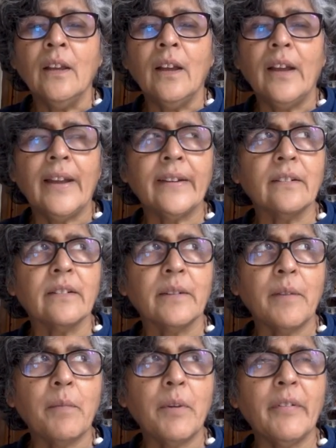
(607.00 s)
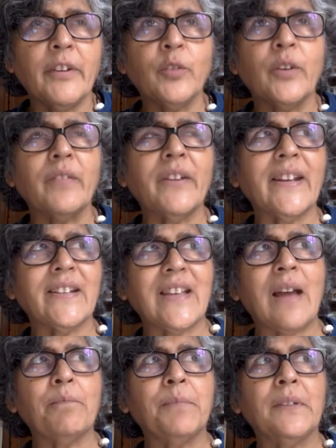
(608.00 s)
And remember, when you give an
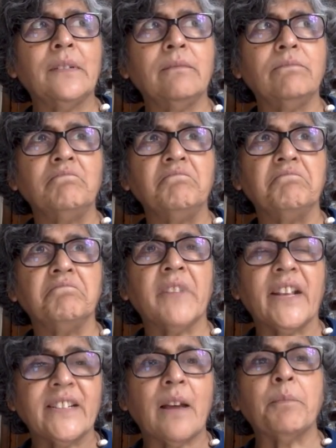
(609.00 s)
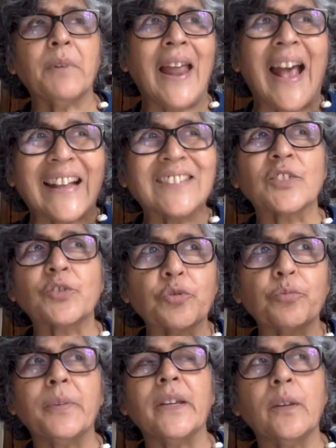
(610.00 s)
example, the example has
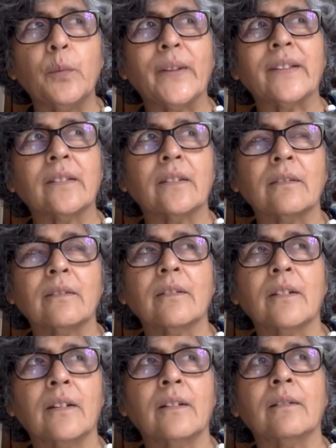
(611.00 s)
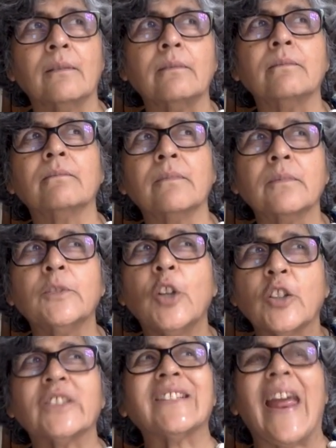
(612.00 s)
to be with uh,
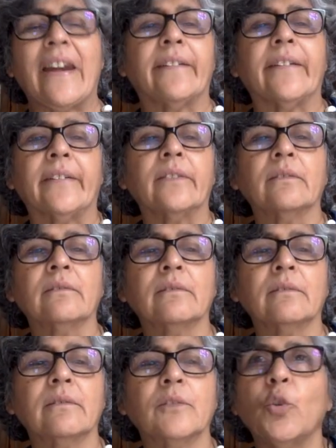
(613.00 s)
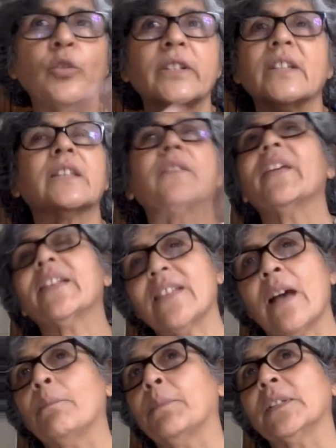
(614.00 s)
your stand. Don't just give
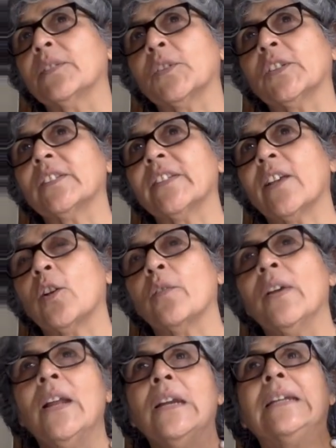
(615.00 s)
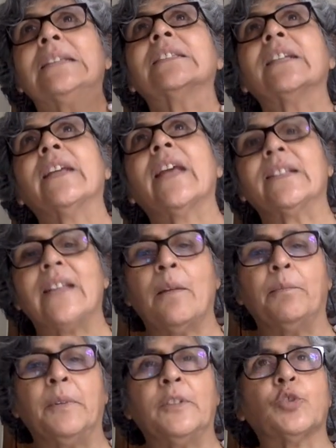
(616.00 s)
examples for the sake of listing
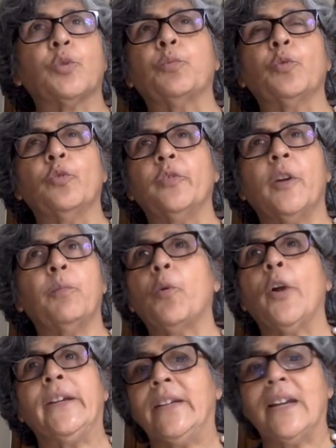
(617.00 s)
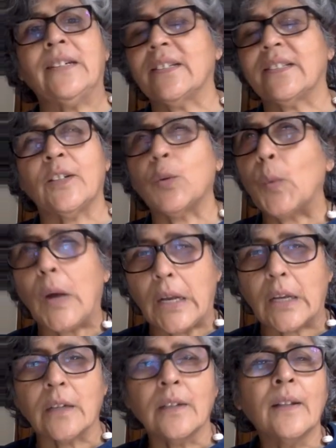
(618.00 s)
examples to prove your point. That doesn't
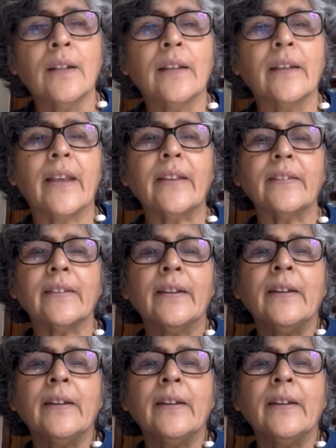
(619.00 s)
work. Yes.